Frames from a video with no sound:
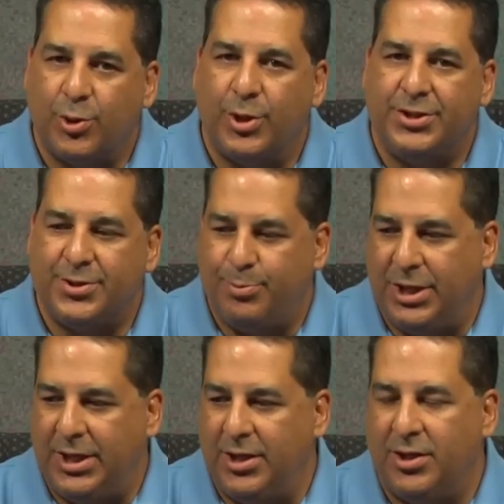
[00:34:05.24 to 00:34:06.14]
going to
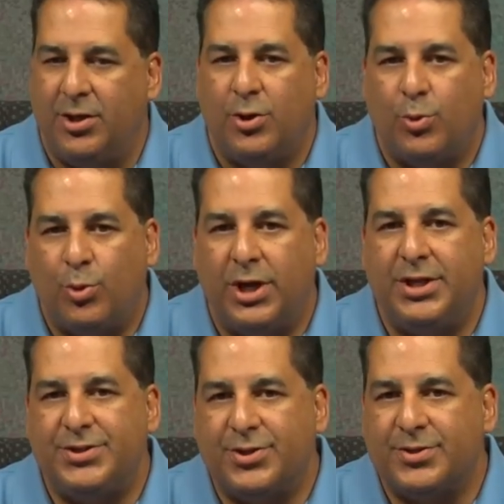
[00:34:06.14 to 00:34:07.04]
be? What
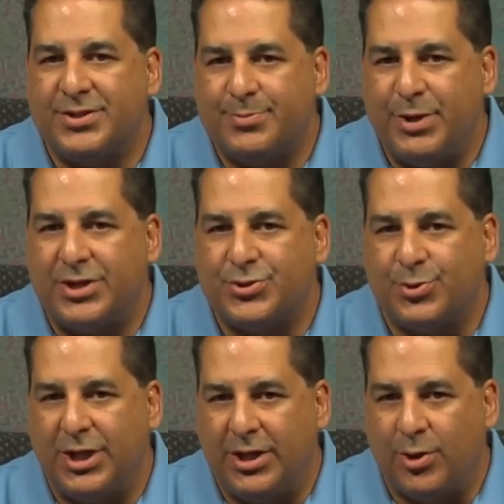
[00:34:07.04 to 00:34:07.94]
is your
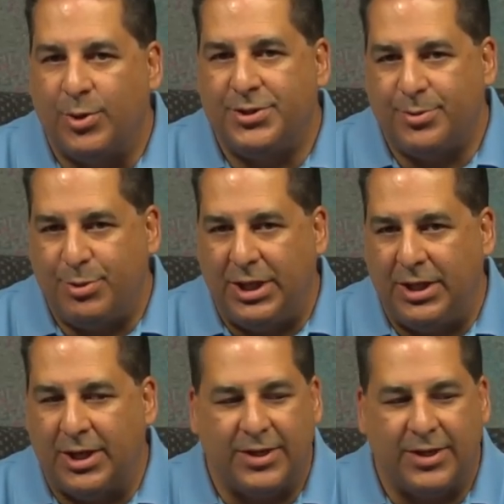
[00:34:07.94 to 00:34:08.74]
specialty going to be?